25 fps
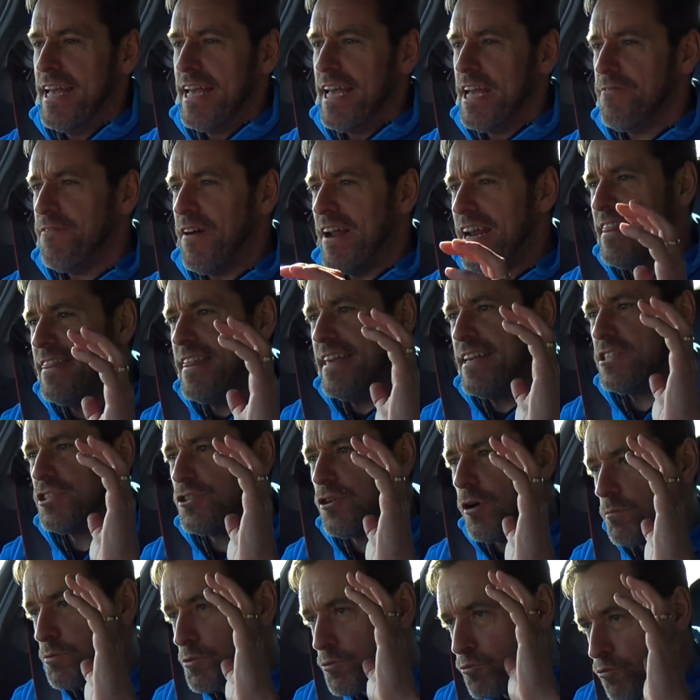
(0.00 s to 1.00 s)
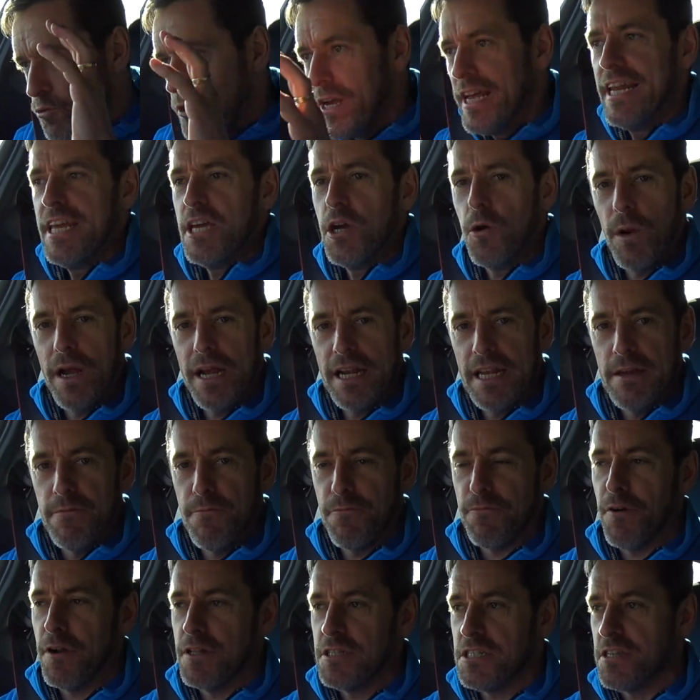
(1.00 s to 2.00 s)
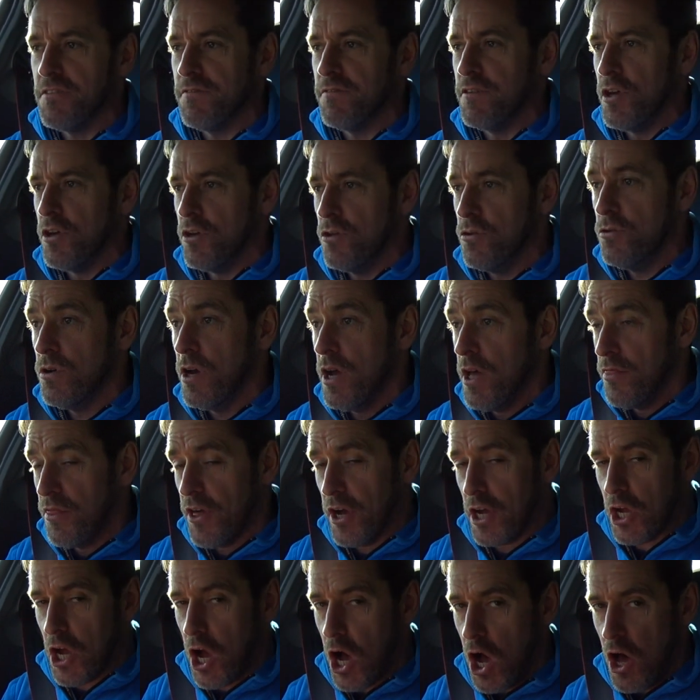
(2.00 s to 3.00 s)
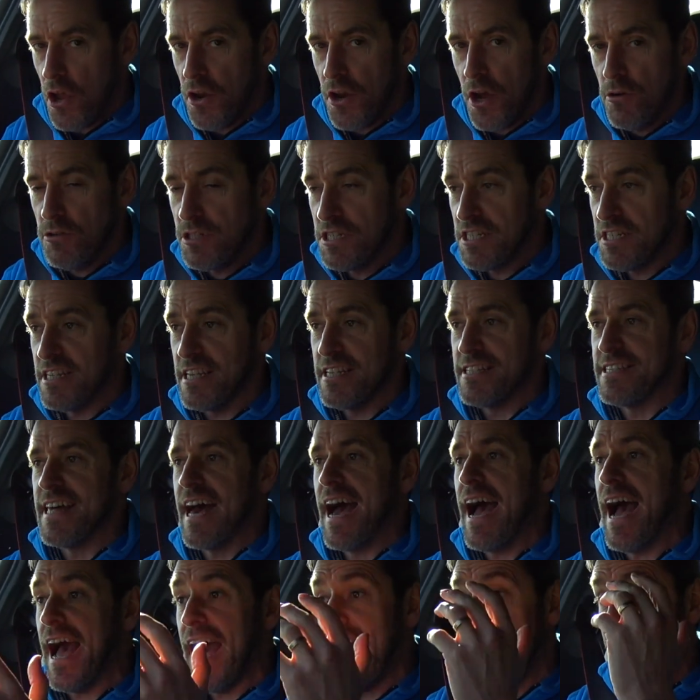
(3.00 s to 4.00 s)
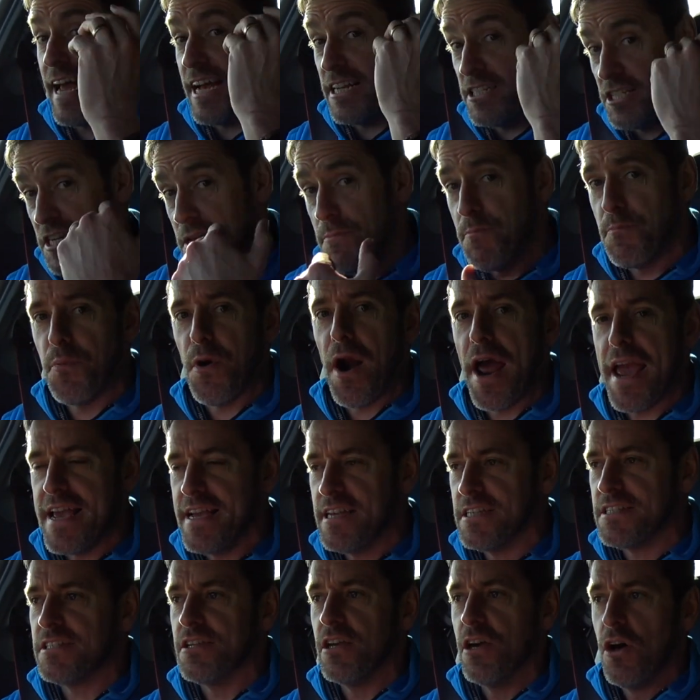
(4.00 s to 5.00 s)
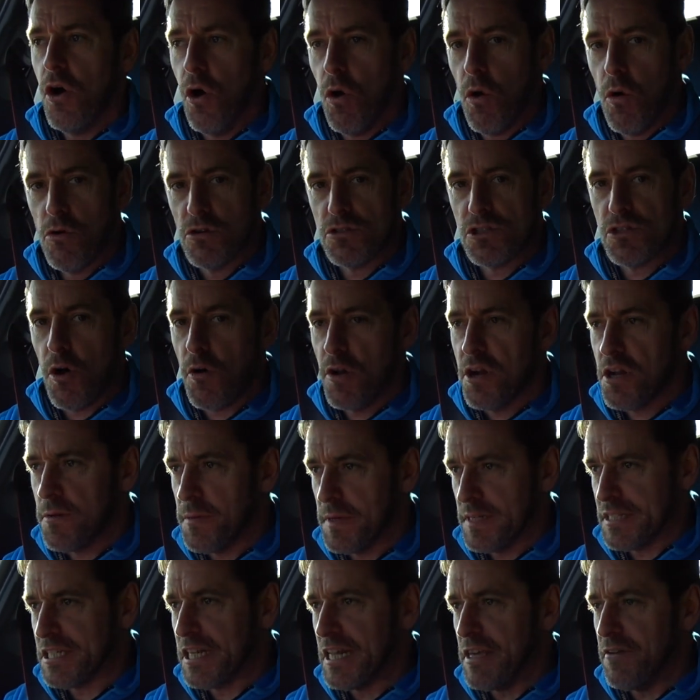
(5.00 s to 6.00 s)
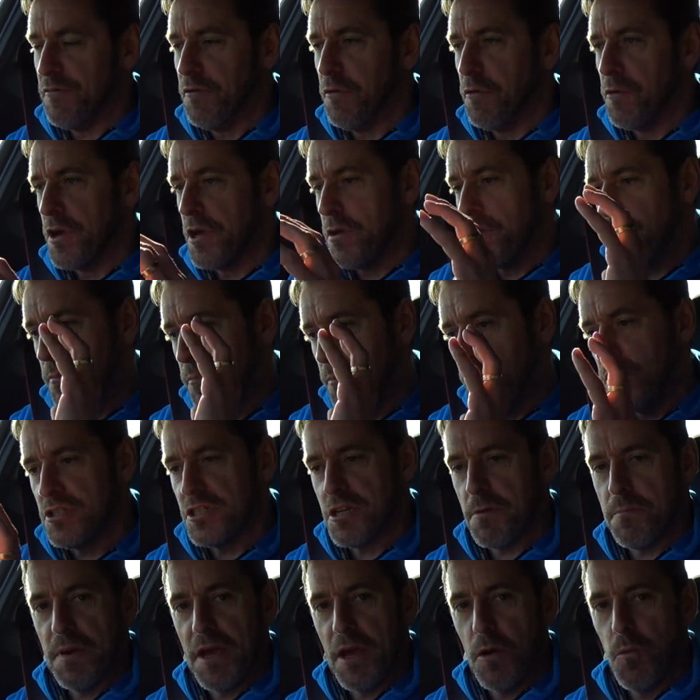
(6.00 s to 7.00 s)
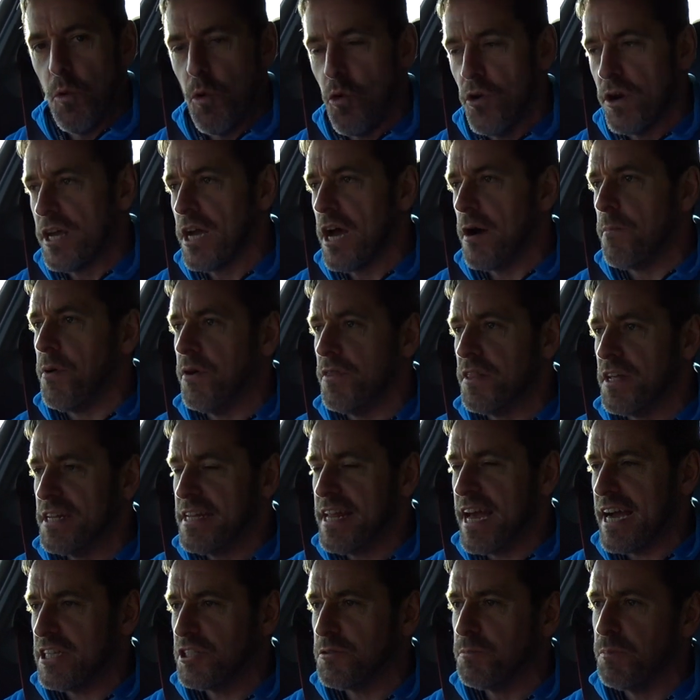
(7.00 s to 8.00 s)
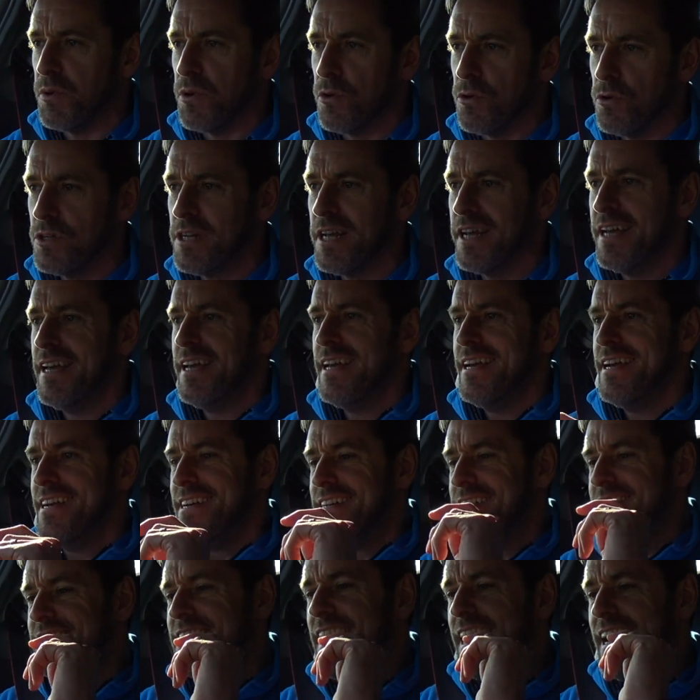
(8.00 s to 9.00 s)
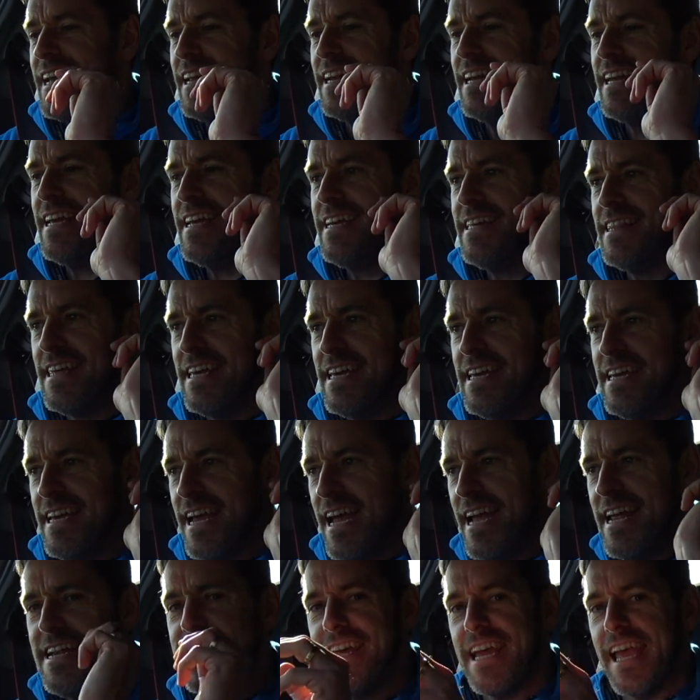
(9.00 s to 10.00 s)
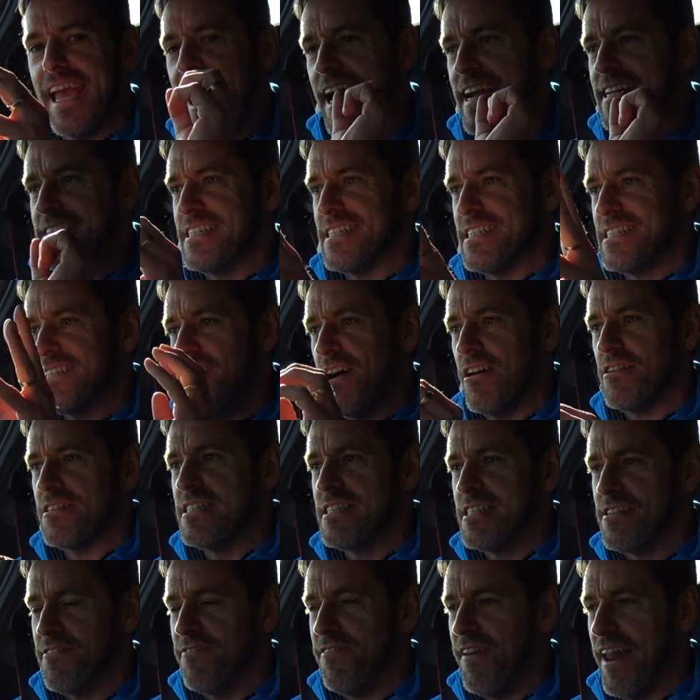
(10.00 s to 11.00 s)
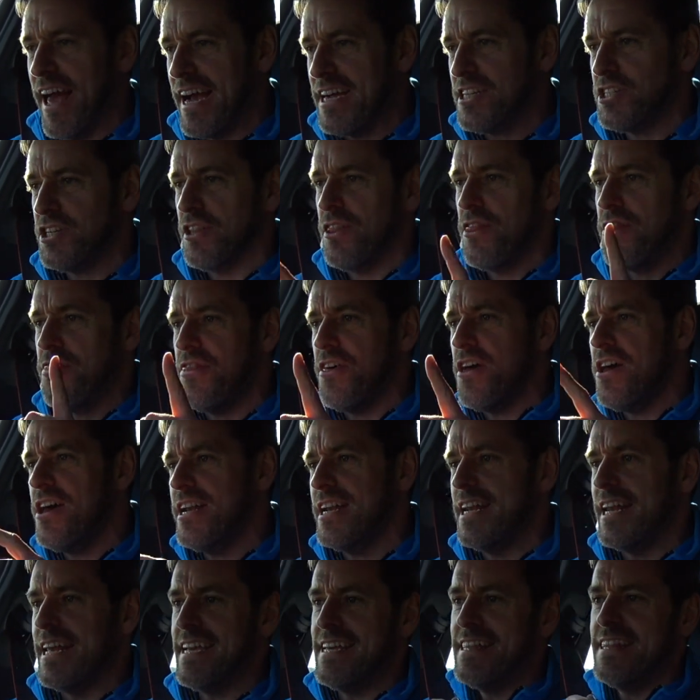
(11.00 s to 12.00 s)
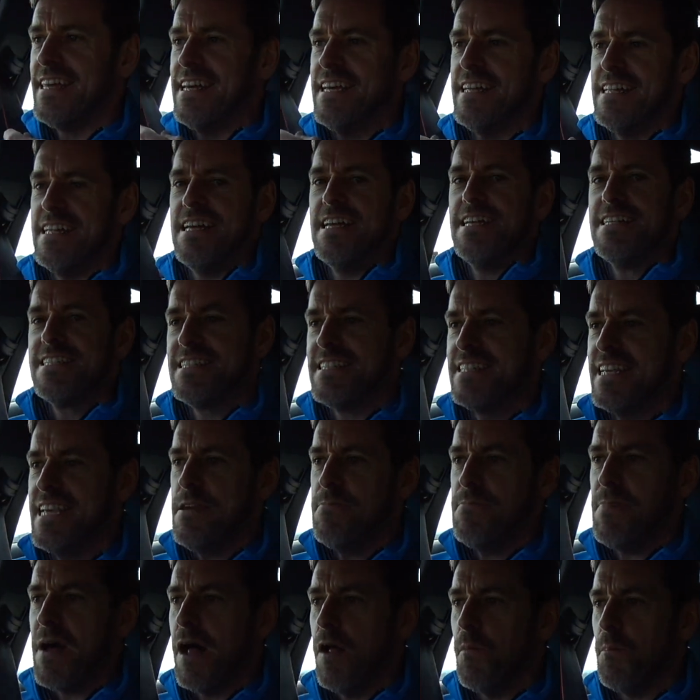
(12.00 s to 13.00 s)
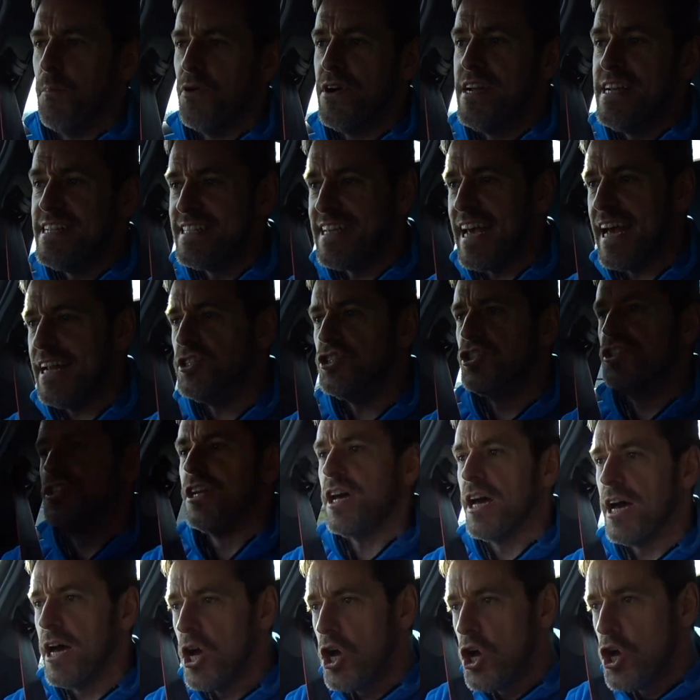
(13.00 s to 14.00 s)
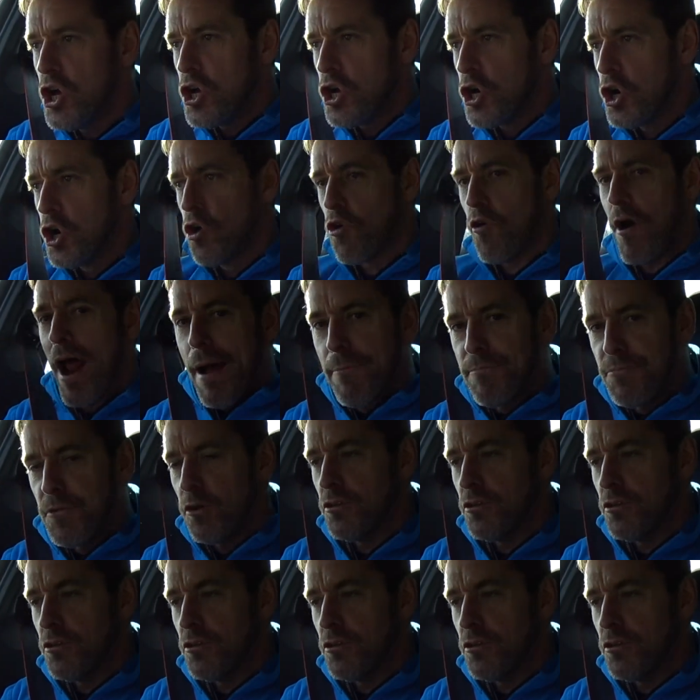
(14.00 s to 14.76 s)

if anything stops really quickly in front of you, the car notices that and actually brakes autonomously for you and puts a big warning up on the dashboard. Secondly, the indicator started to flash. And thirdly, the seatbelt pre-tensioner grabbed